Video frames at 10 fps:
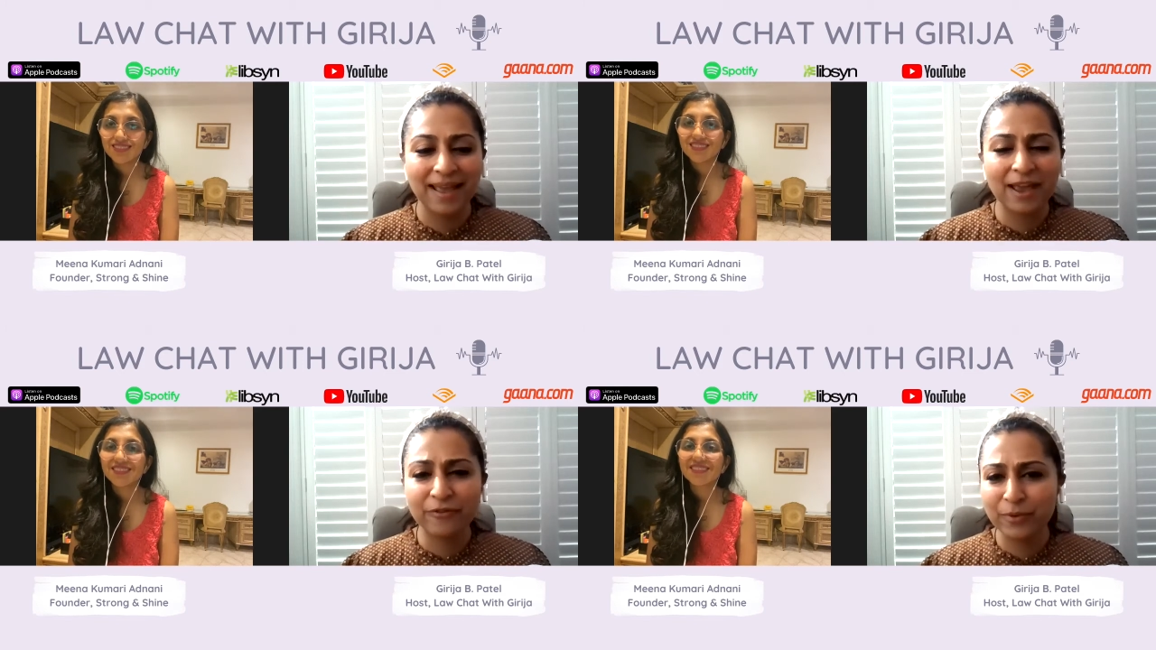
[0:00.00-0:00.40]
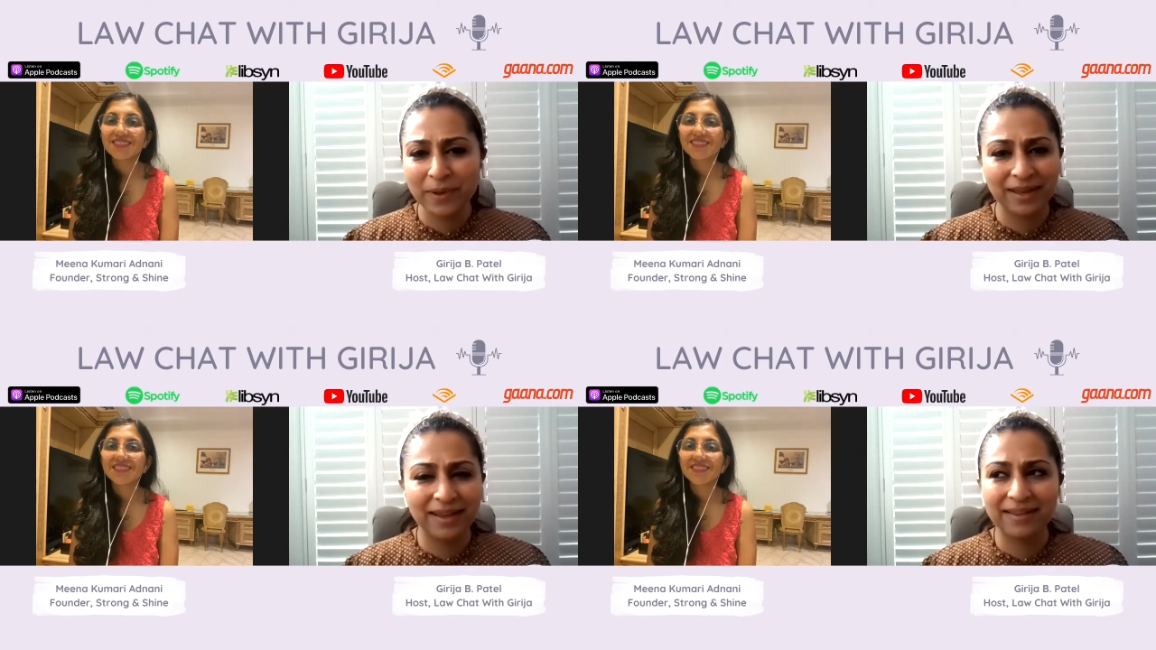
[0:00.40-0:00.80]

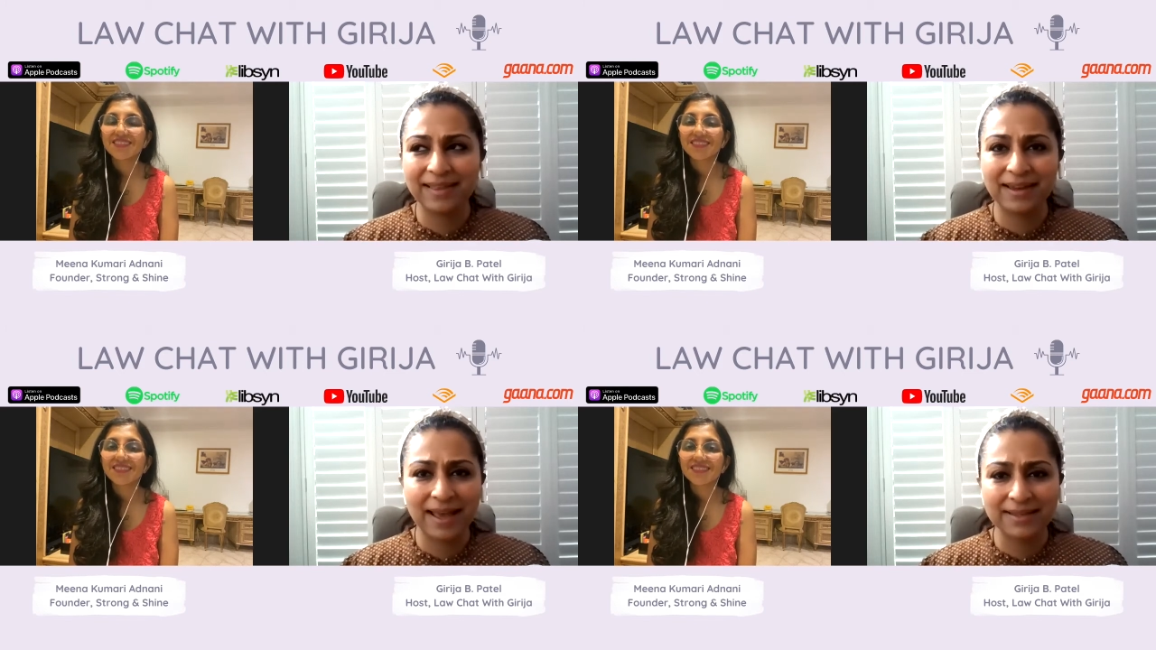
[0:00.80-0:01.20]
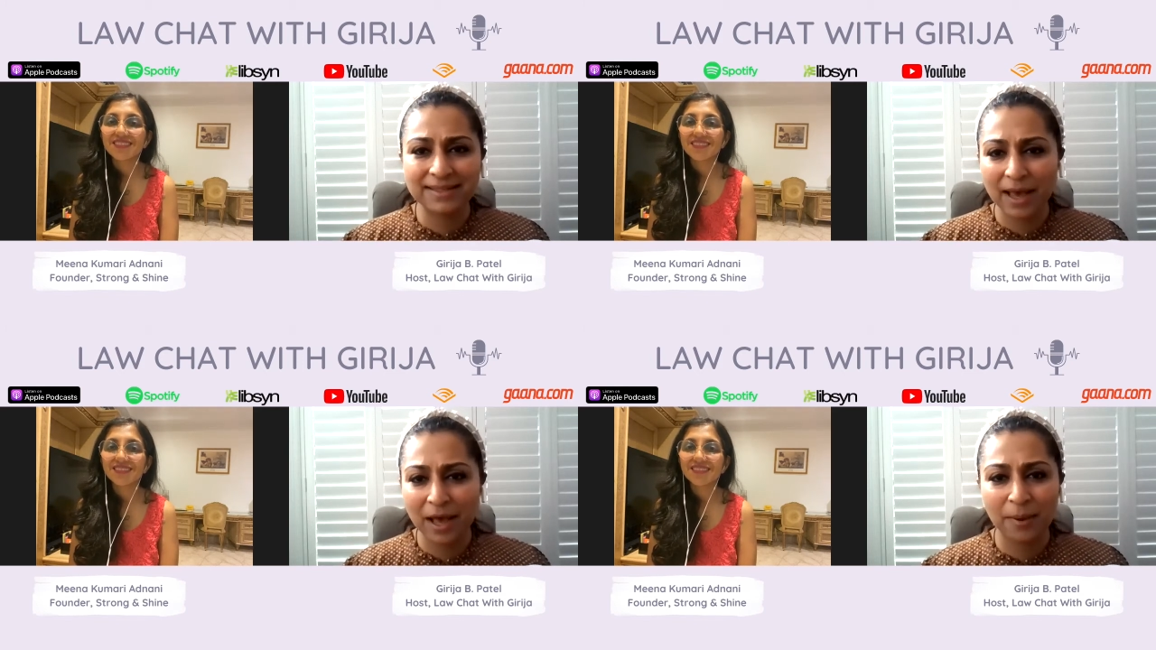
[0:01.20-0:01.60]
Speaker 1: everybody that has
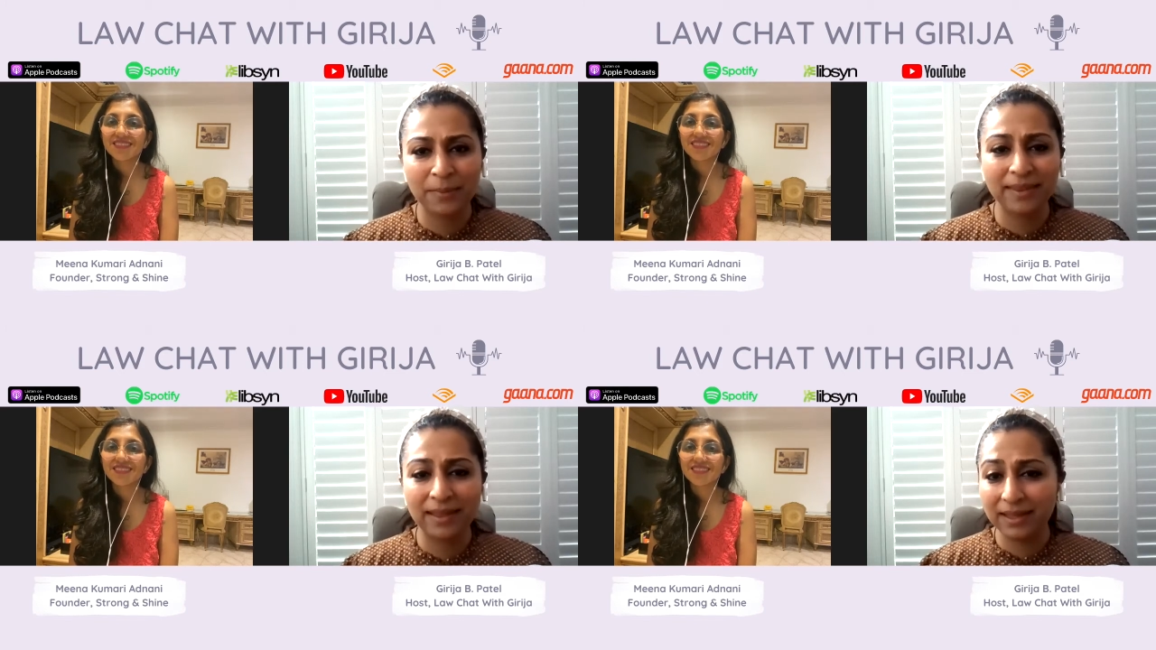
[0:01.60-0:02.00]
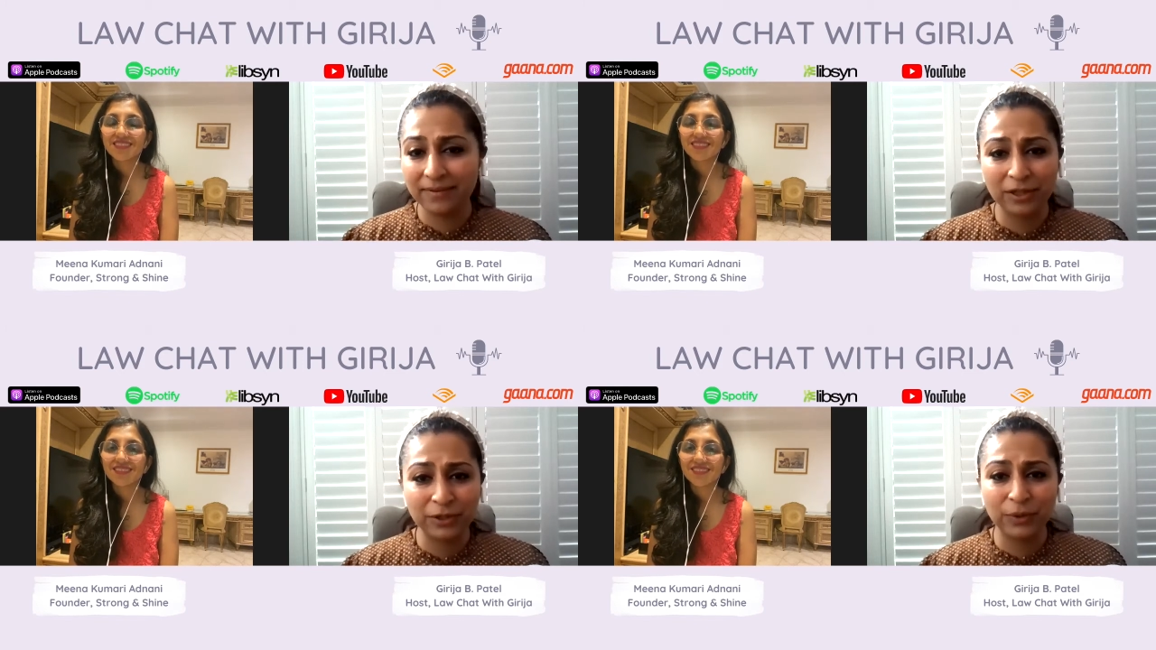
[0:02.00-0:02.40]
come, and
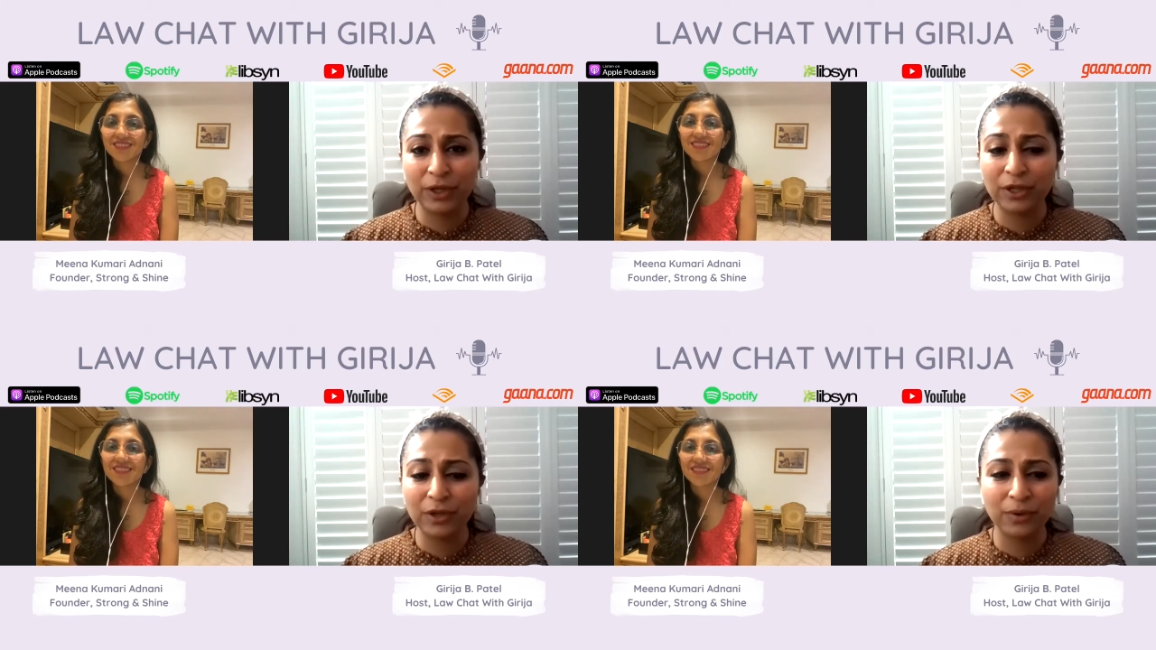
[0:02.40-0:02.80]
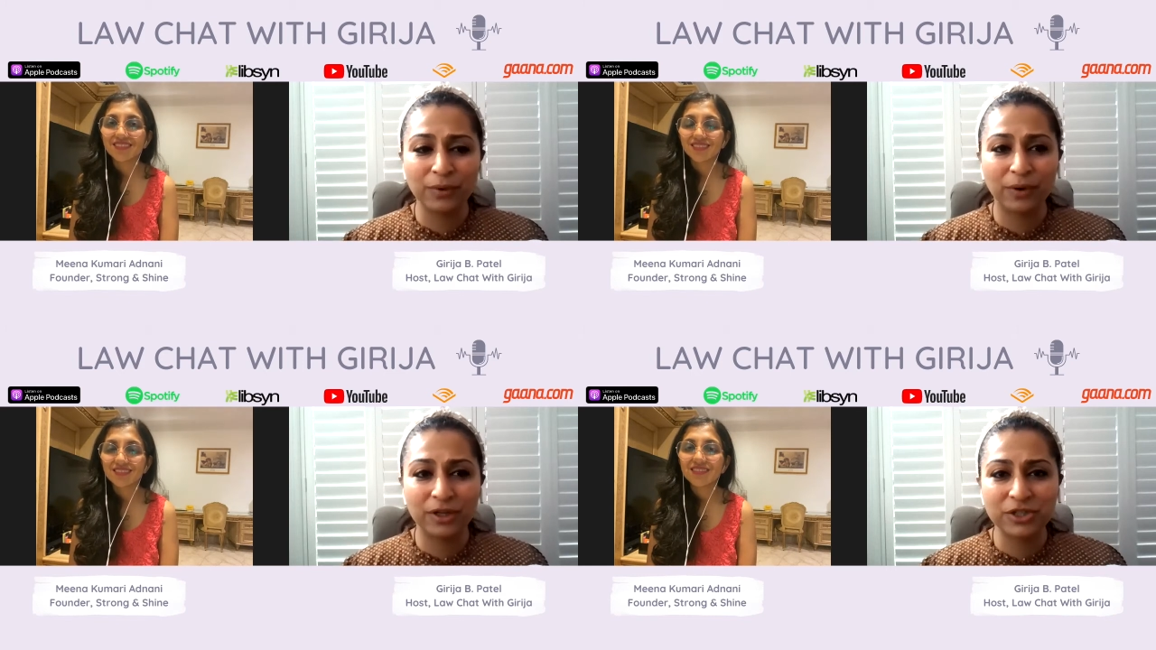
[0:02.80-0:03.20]
including you,
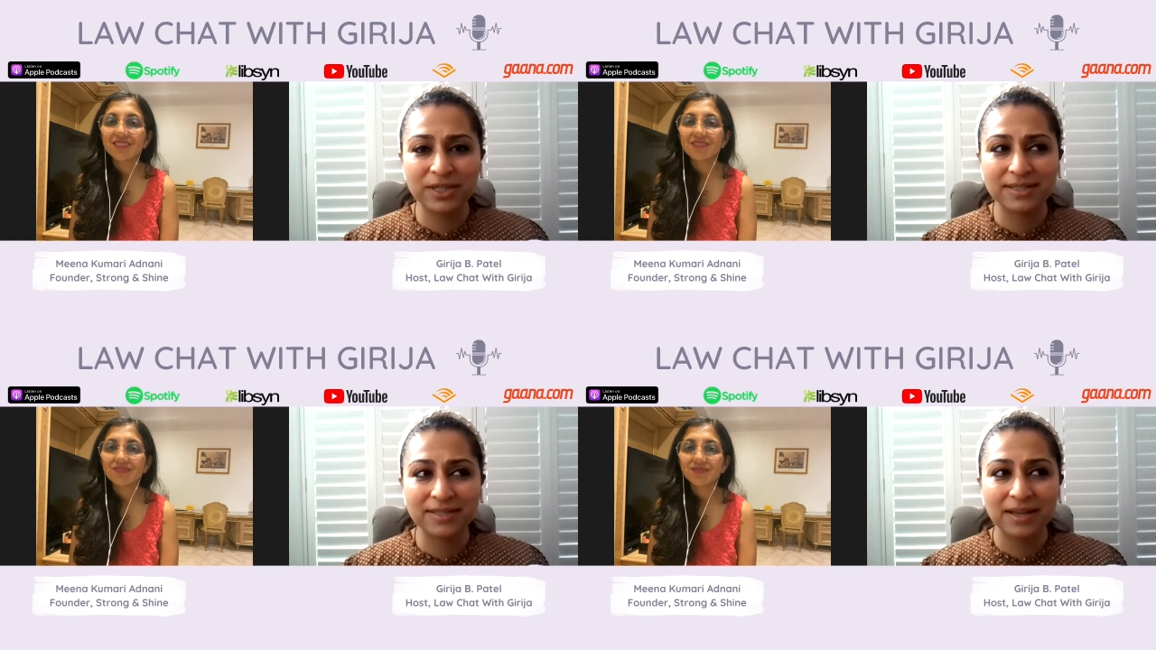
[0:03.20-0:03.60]
are just